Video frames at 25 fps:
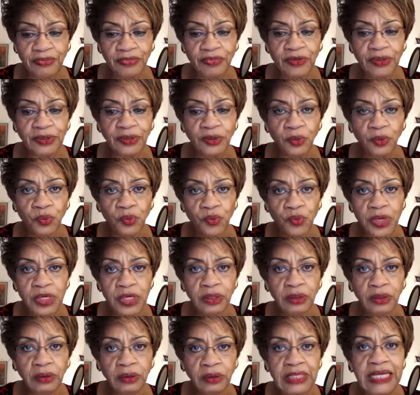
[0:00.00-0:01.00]
there's a
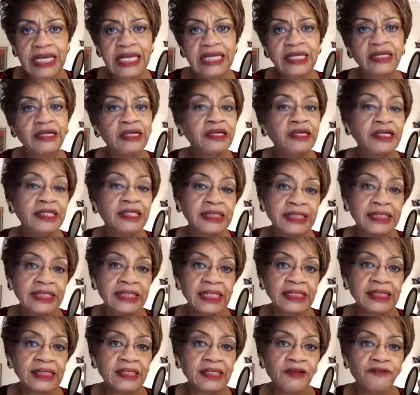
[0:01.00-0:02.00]
real need and a
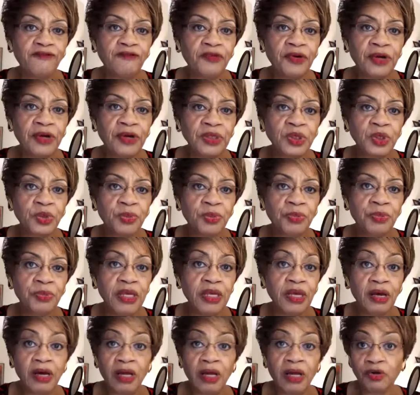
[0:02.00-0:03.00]
necessity for us to be
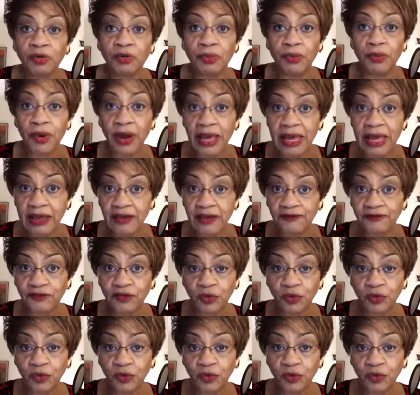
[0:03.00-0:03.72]
color brave,